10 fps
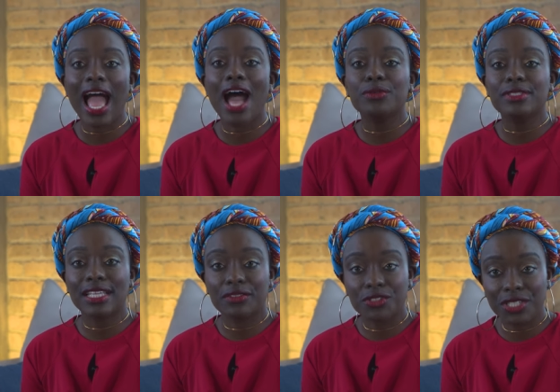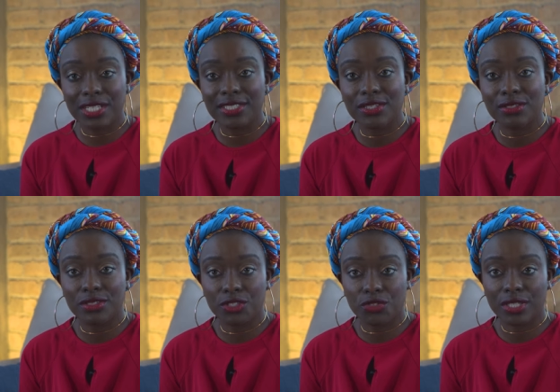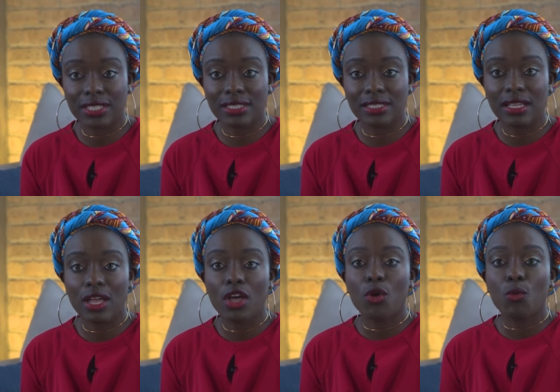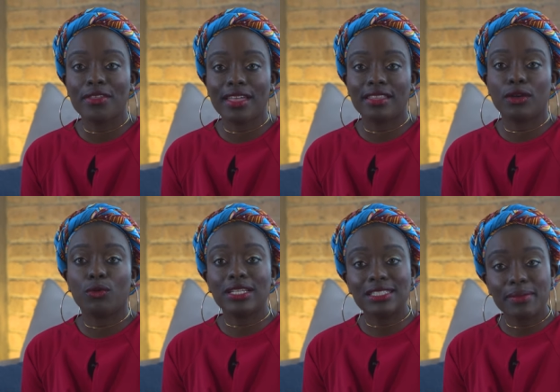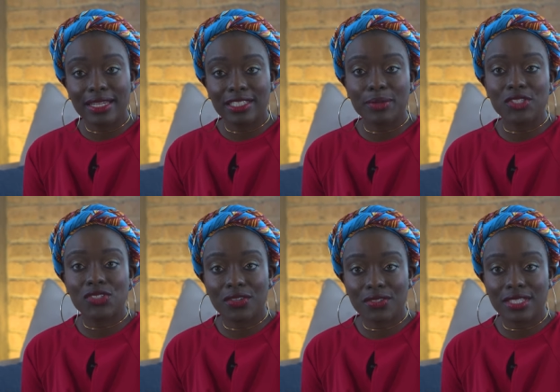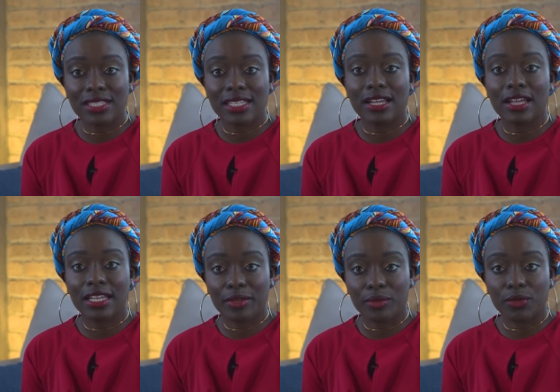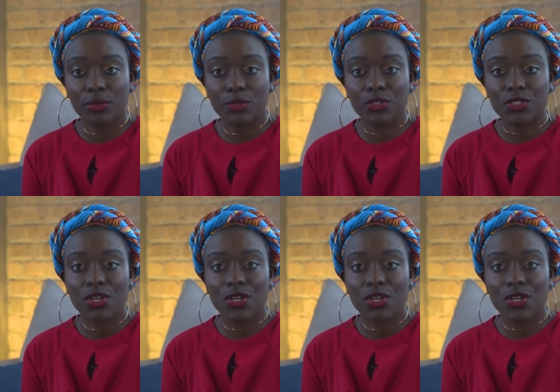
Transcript: how safe she is on the streets, whether there are waste management services in her neighborhood,